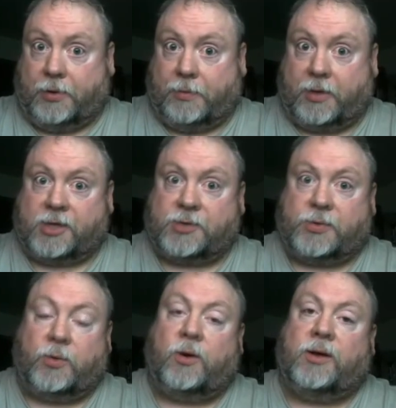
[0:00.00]
because
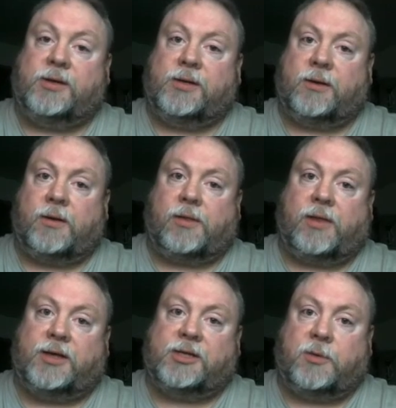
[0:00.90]
we want
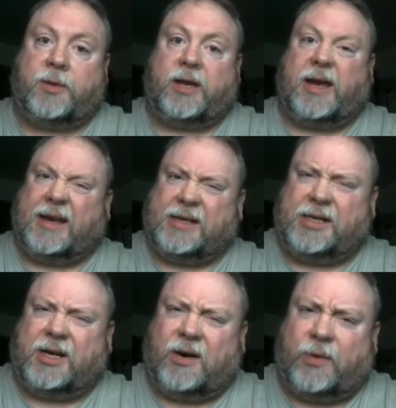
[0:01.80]
things to be
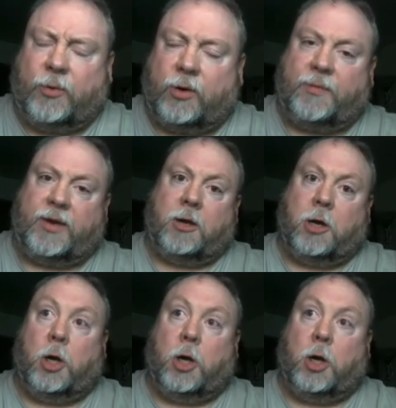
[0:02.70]
easier, we want to be